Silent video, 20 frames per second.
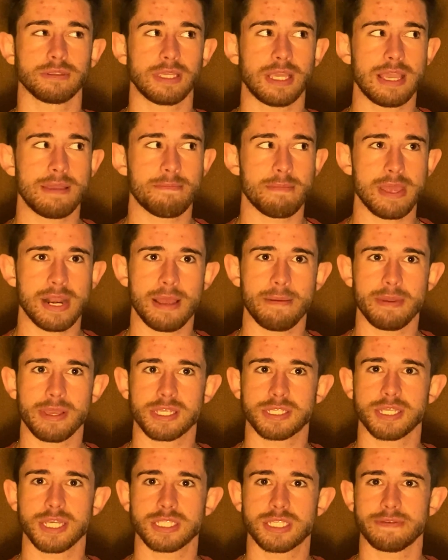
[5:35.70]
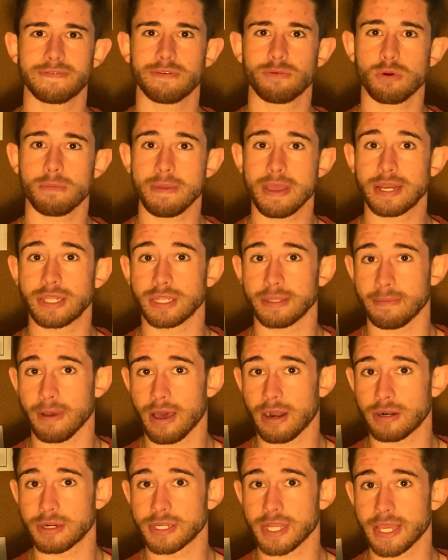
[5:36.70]
It may not make sense if it were made in the
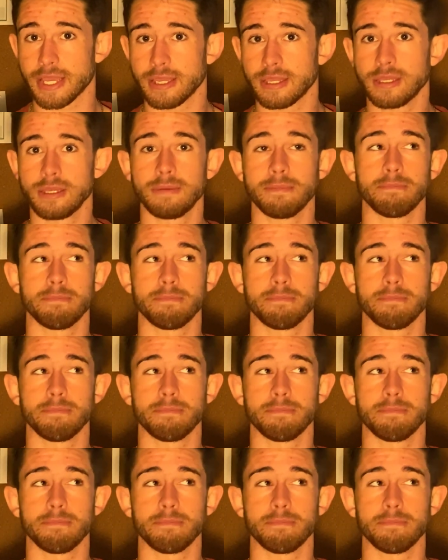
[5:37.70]
modern day,